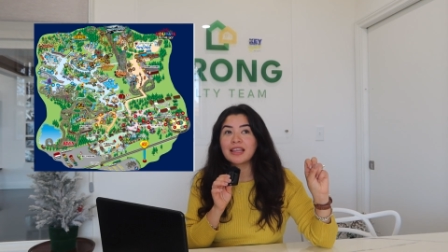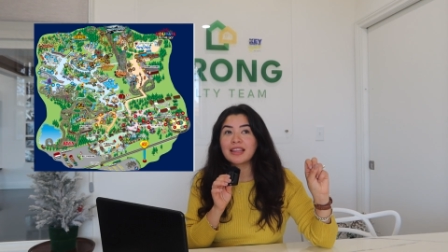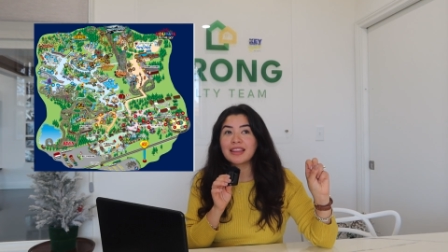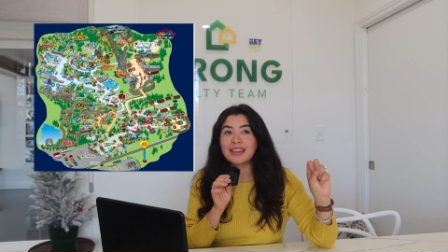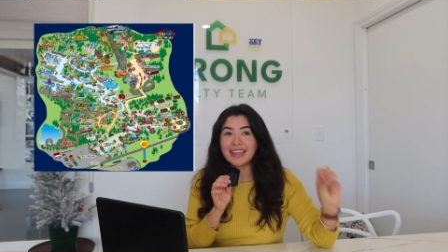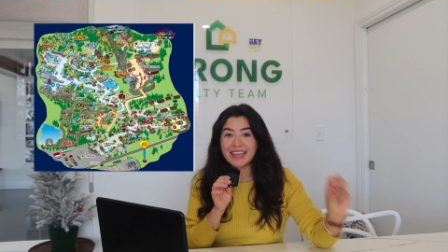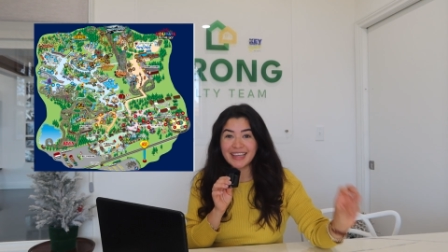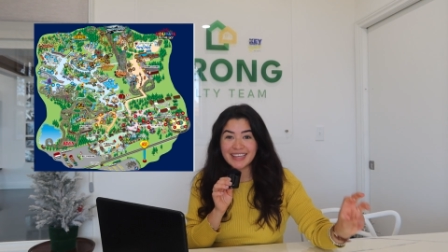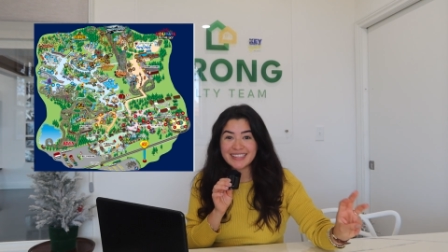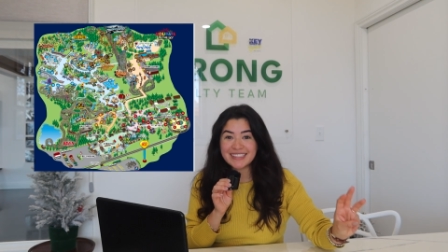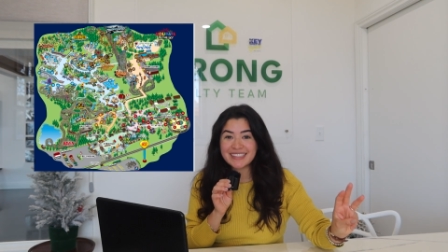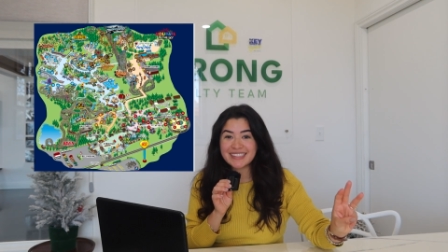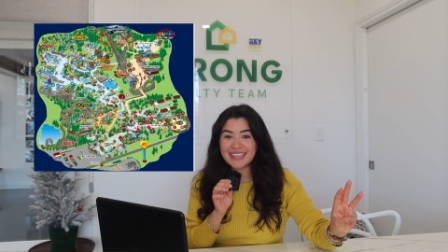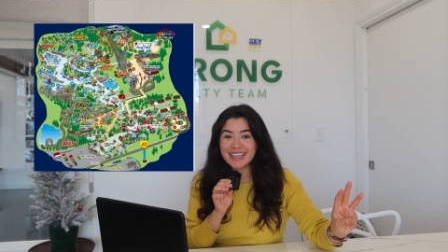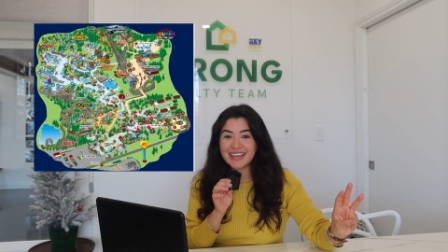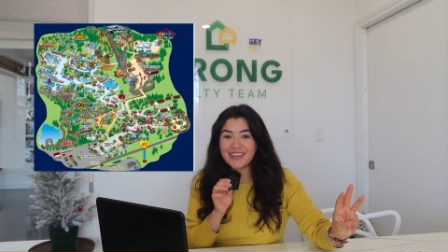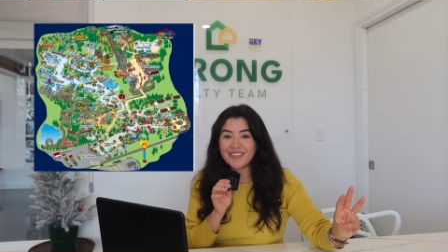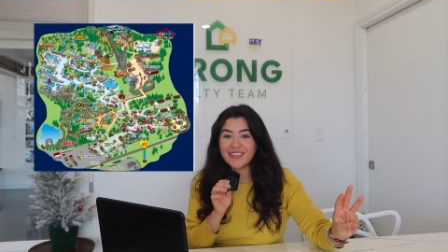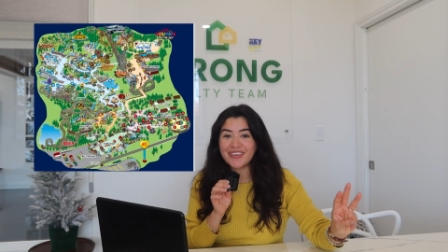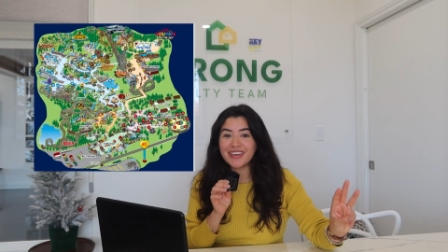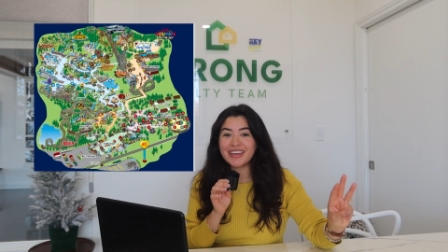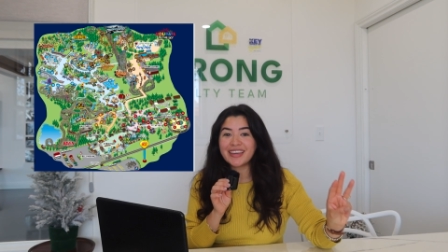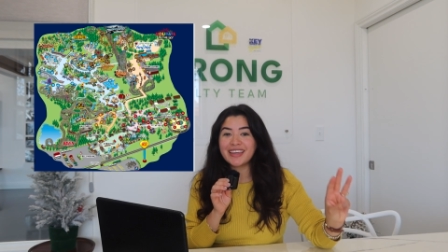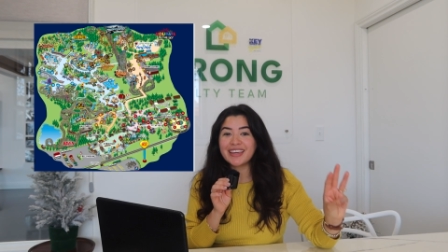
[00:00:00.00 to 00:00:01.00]

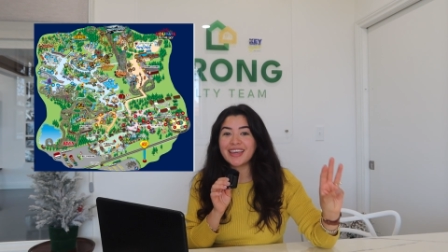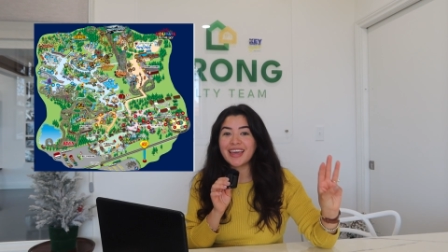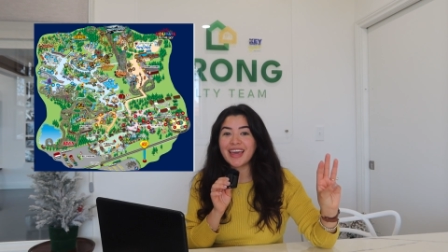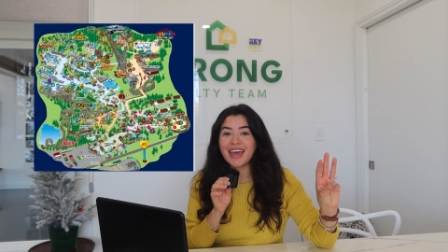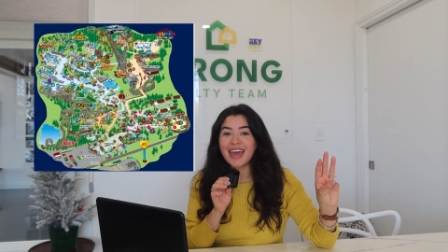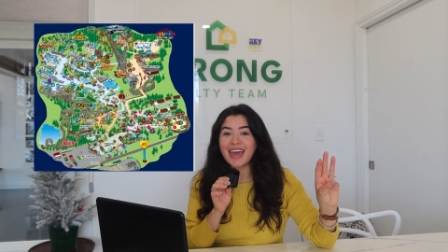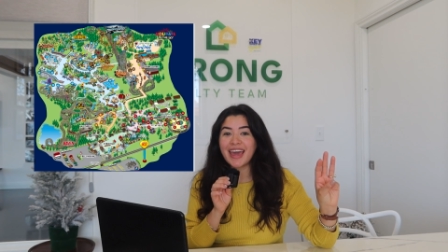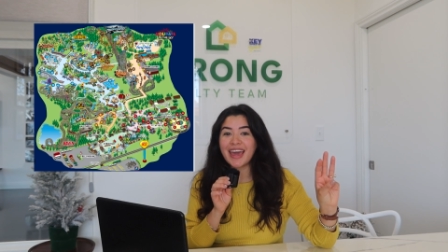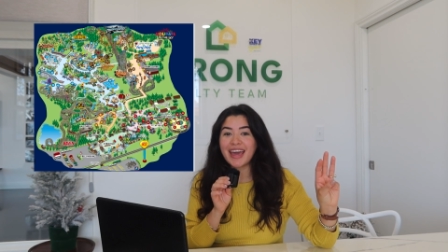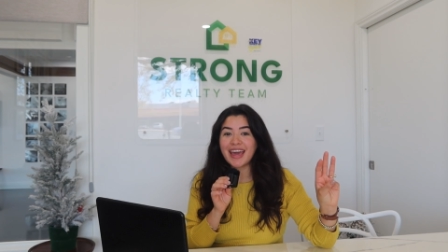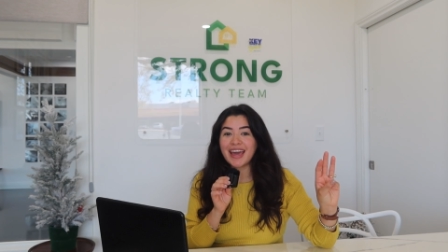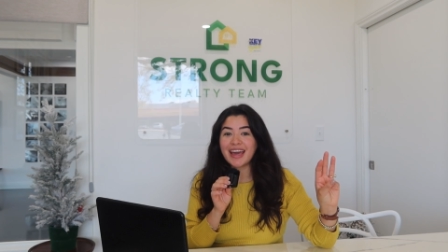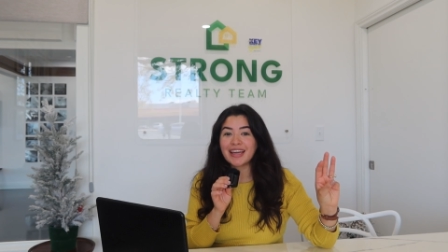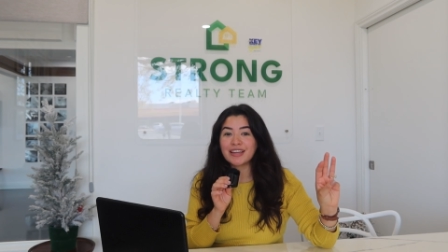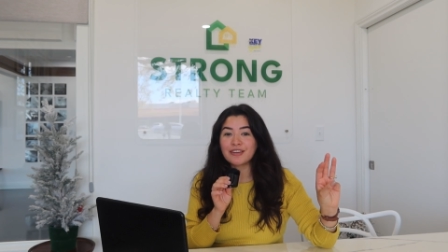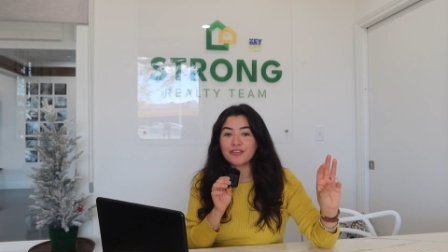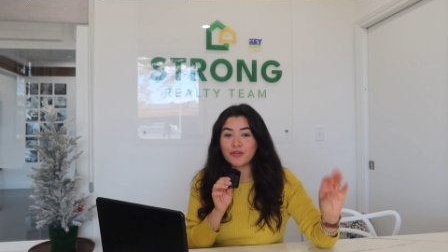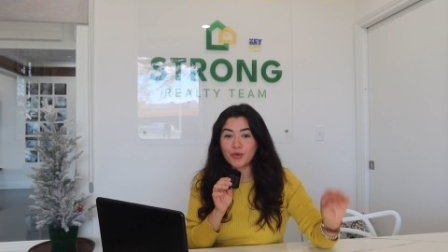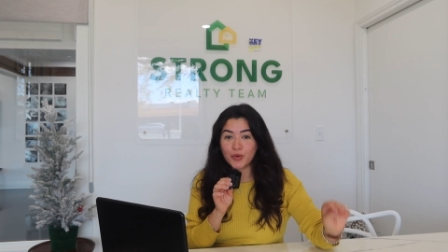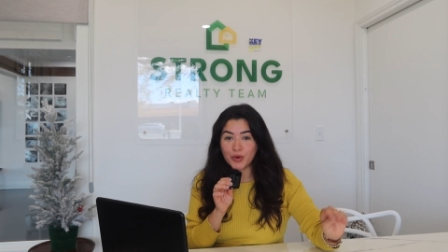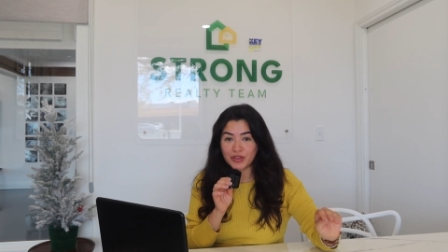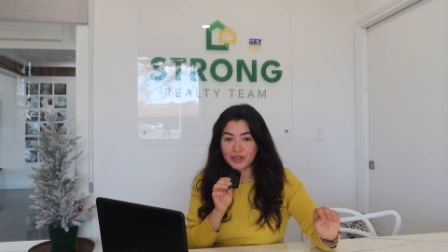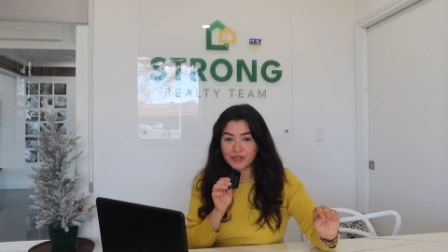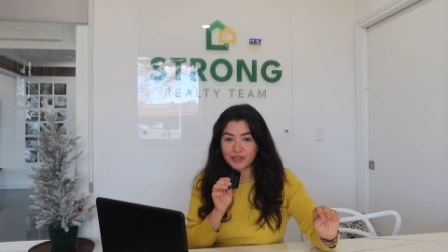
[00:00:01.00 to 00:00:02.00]
Thanksgiving, and
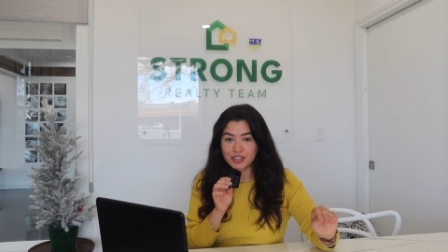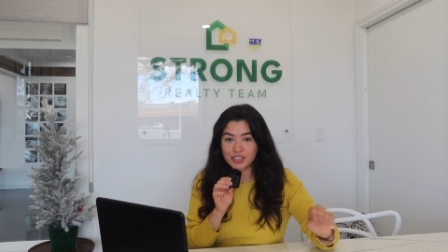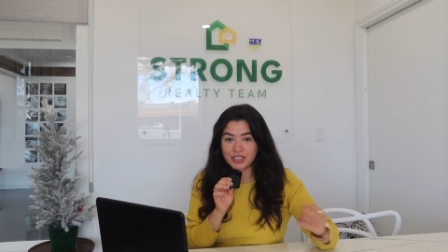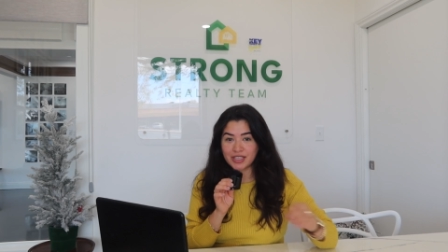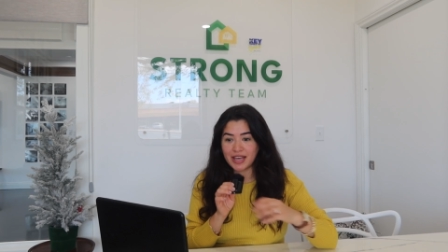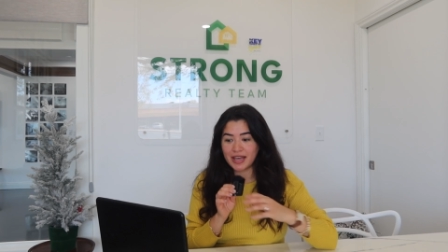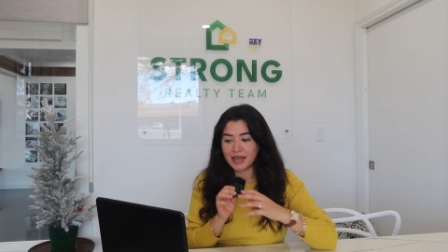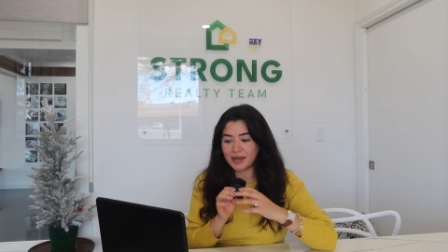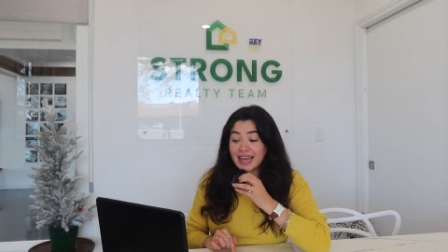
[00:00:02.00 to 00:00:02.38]
4th of July.